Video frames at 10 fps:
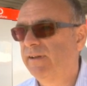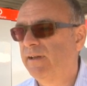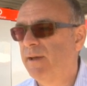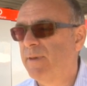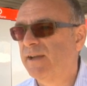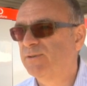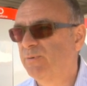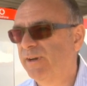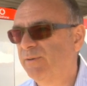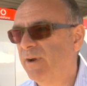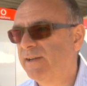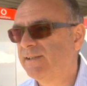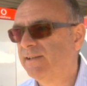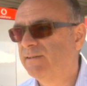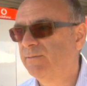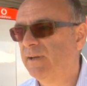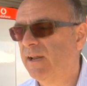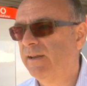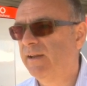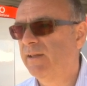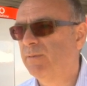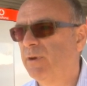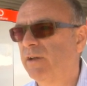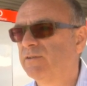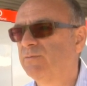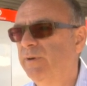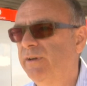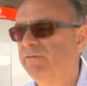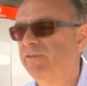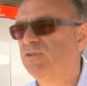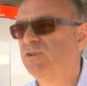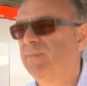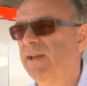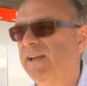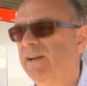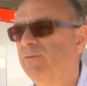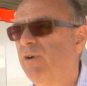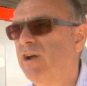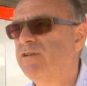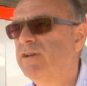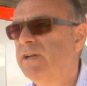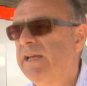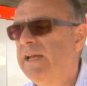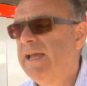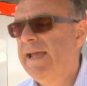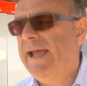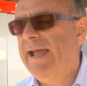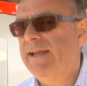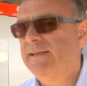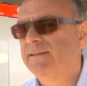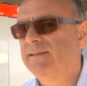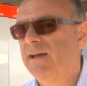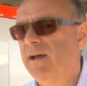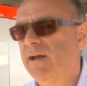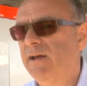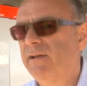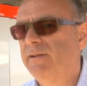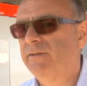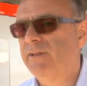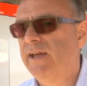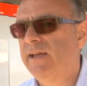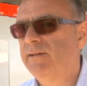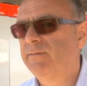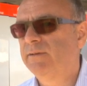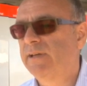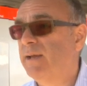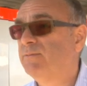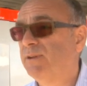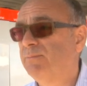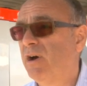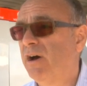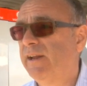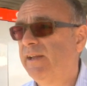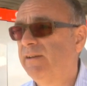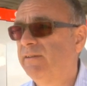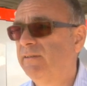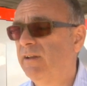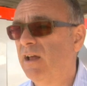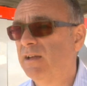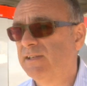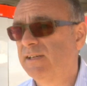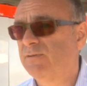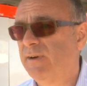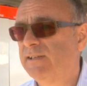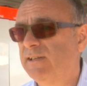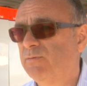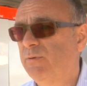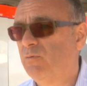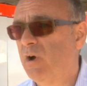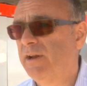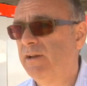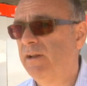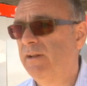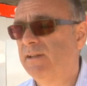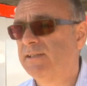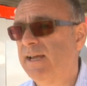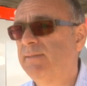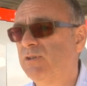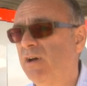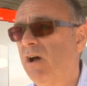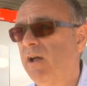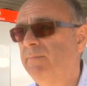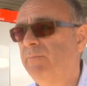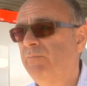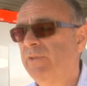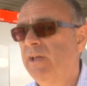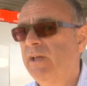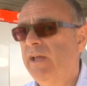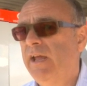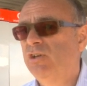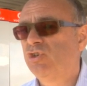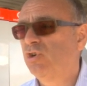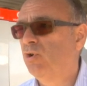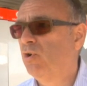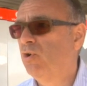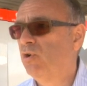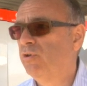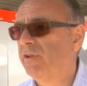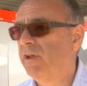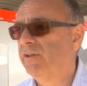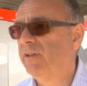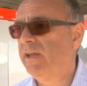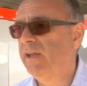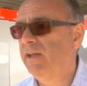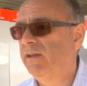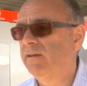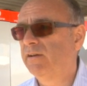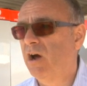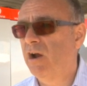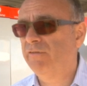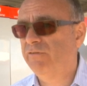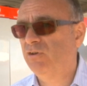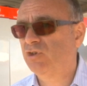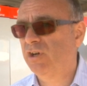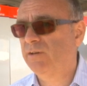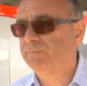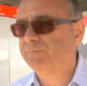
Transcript: get back to winning races. We'd let the other blokes win a few too many in a row. And they came to the party, and the last 6 races we've won, and at the same time ensure that the car of the future,